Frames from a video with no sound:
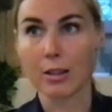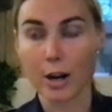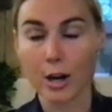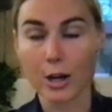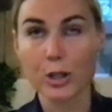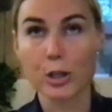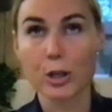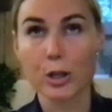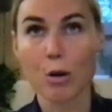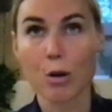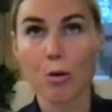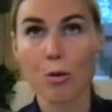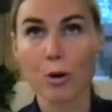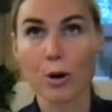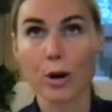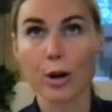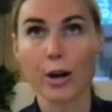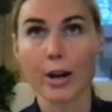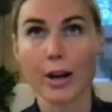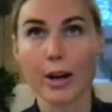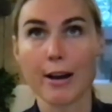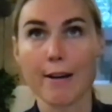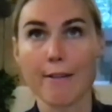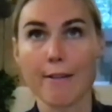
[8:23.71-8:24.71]
a large
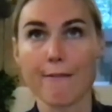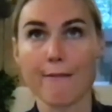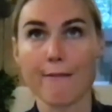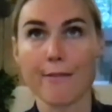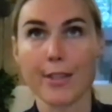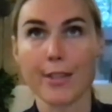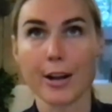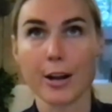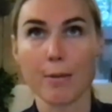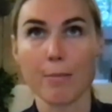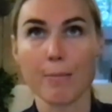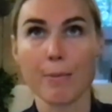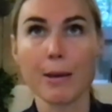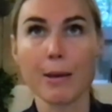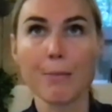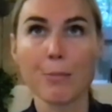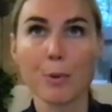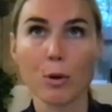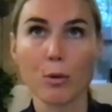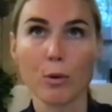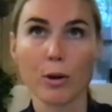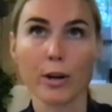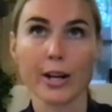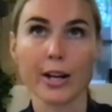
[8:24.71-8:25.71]
cohort of their
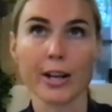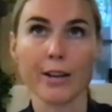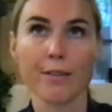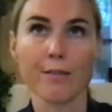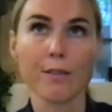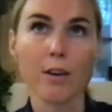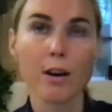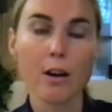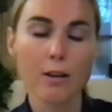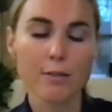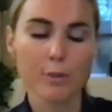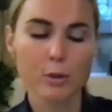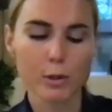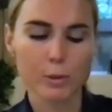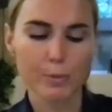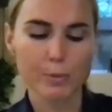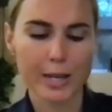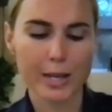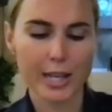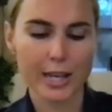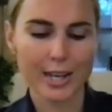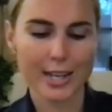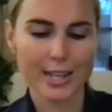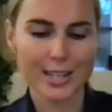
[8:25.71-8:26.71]
people were getting involved
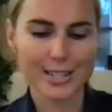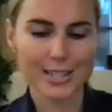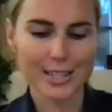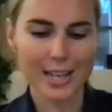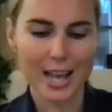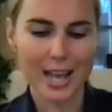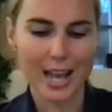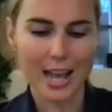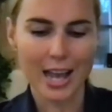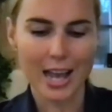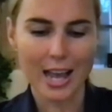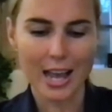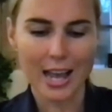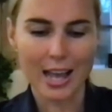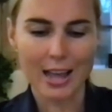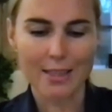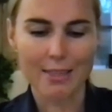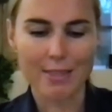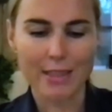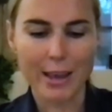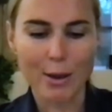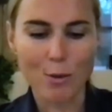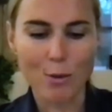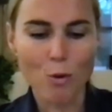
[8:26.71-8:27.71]
was because
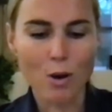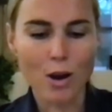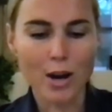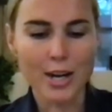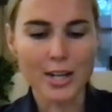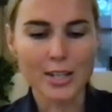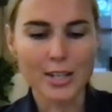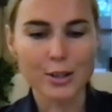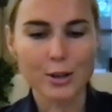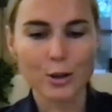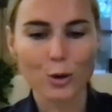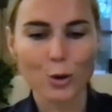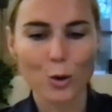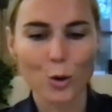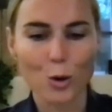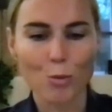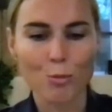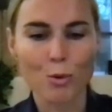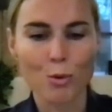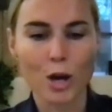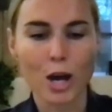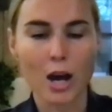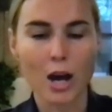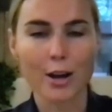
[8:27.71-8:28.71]
they wanted to
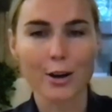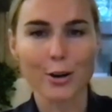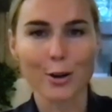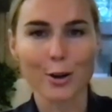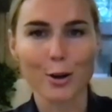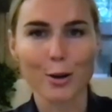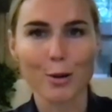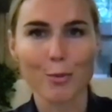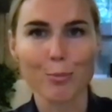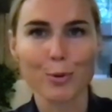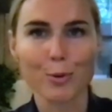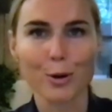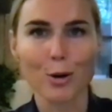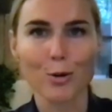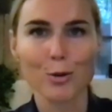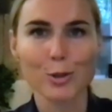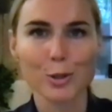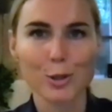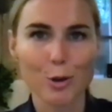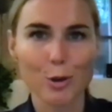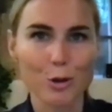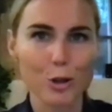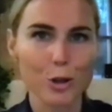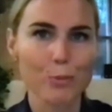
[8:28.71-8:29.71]
role model
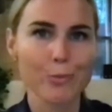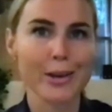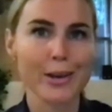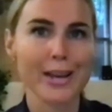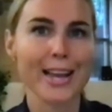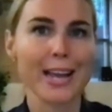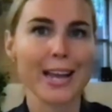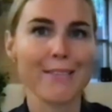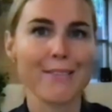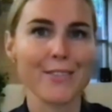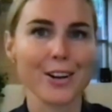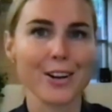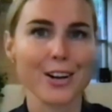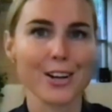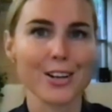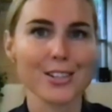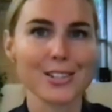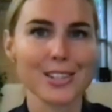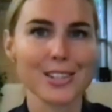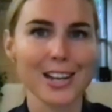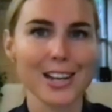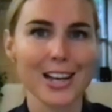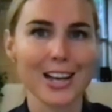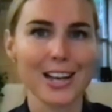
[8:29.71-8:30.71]
pro social
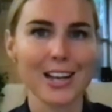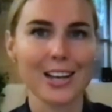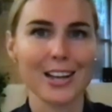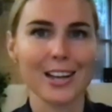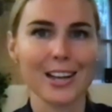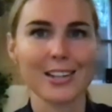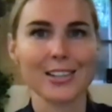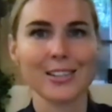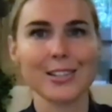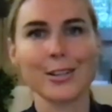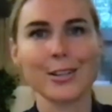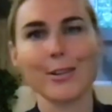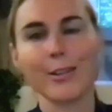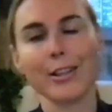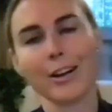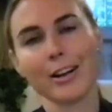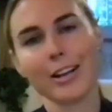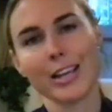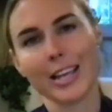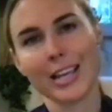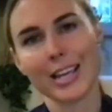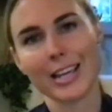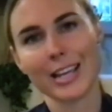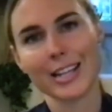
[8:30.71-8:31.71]
behaviors to
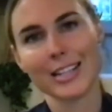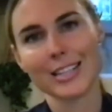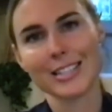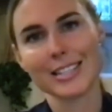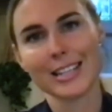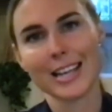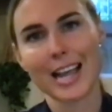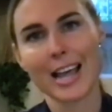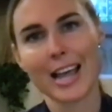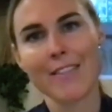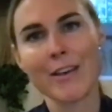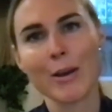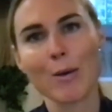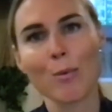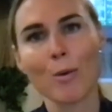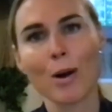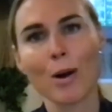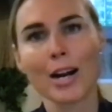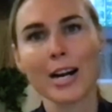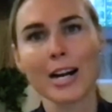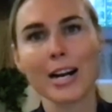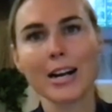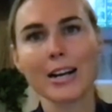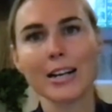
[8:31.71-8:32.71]
their kids and they
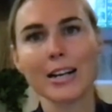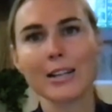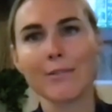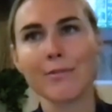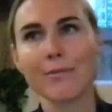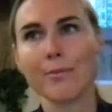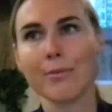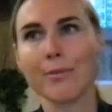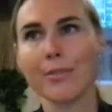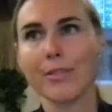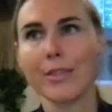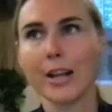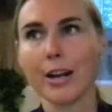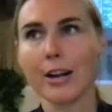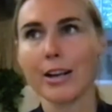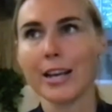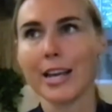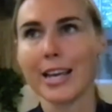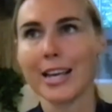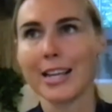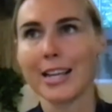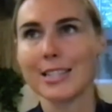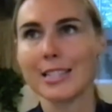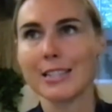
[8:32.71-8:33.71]
wanted to,
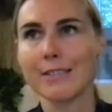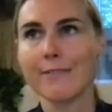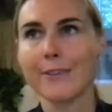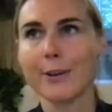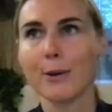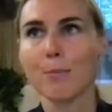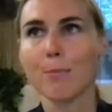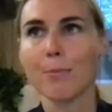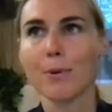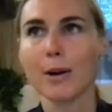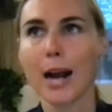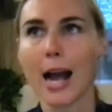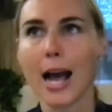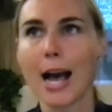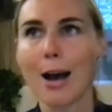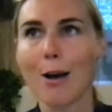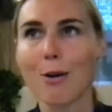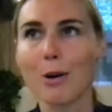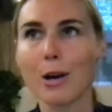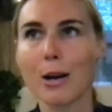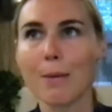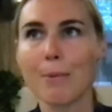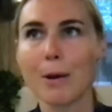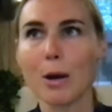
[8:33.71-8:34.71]
their kids to feel
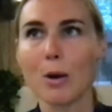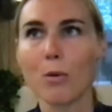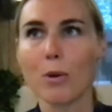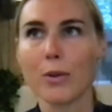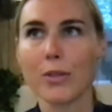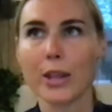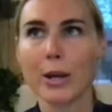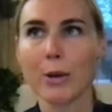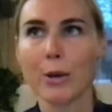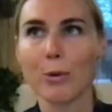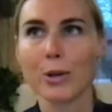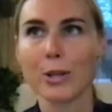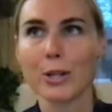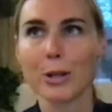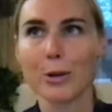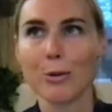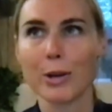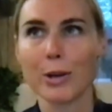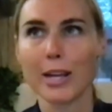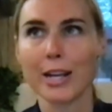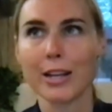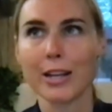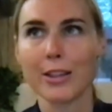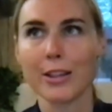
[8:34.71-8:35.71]
proud about what they were
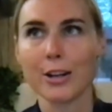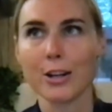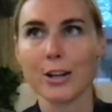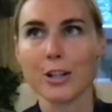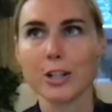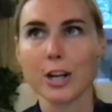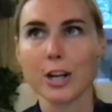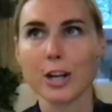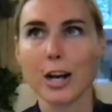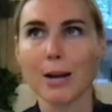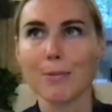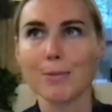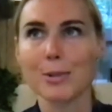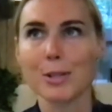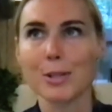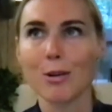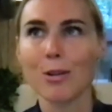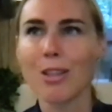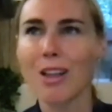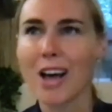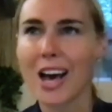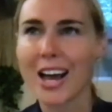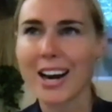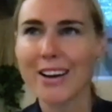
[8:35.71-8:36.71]
doing in their job.
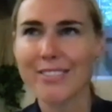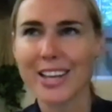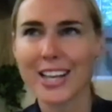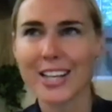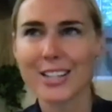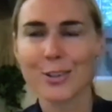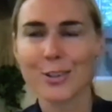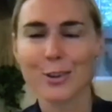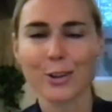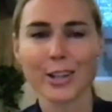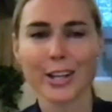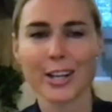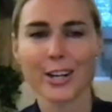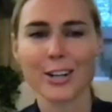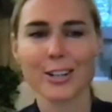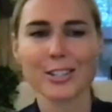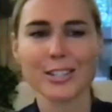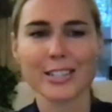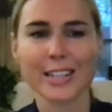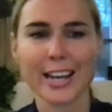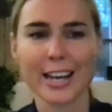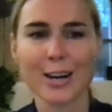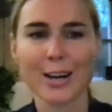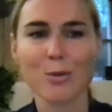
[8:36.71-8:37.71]
So a lot of kids don't really
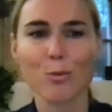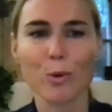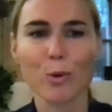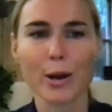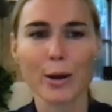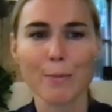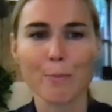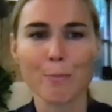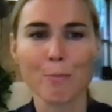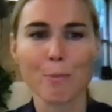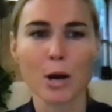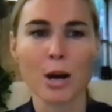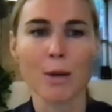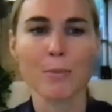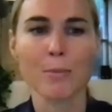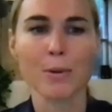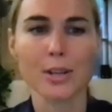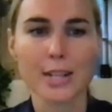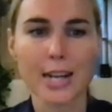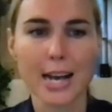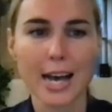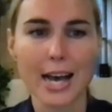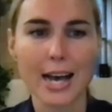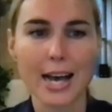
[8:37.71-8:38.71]
understand what
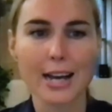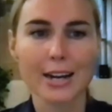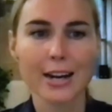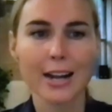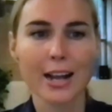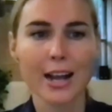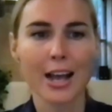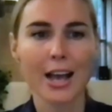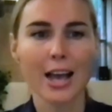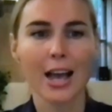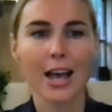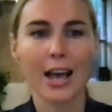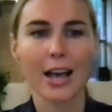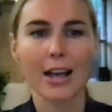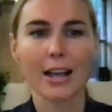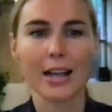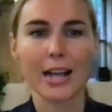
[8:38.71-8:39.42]
mom or dad